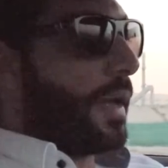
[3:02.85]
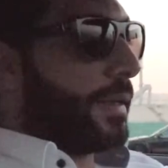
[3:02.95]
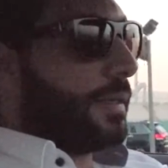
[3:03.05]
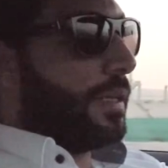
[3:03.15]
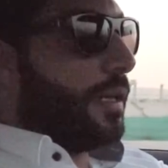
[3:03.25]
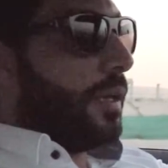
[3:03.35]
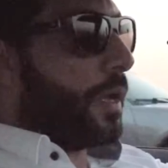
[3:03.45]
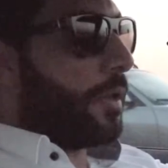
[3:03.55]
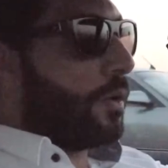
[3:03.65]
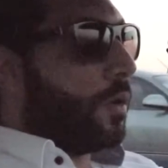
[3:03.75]
like,
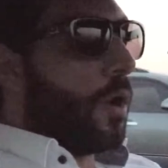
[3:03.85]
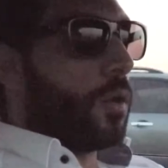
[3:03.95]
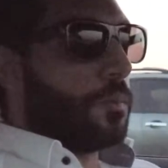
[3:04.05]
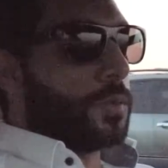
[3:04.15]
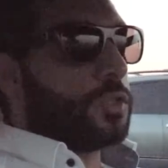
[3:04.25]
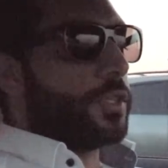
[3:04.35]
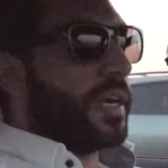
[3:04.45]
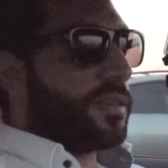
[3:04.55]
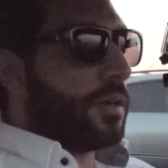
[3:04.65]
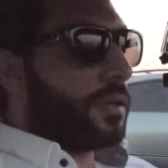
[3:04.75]
I don't know, all put
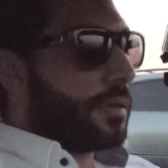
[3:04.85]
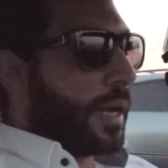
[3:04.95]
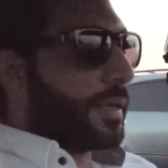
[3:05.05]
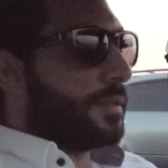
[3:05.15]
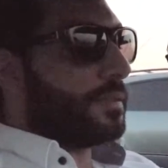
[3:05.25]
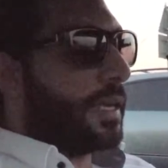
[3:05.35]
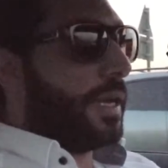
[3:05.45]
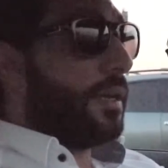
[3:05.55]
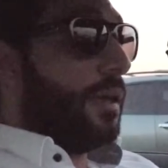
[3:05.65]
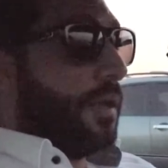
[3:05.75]
together, I can
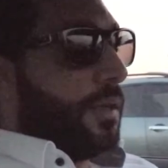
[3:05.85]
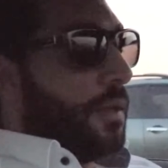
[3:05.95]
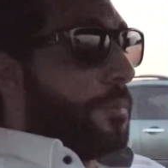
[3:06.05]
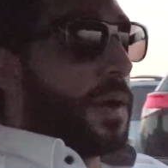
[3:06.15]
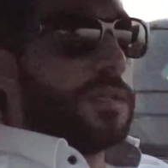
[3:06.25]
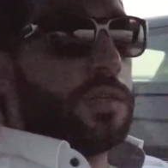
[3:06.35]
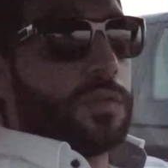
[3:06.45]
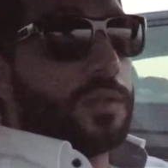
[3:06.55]
say. Mind you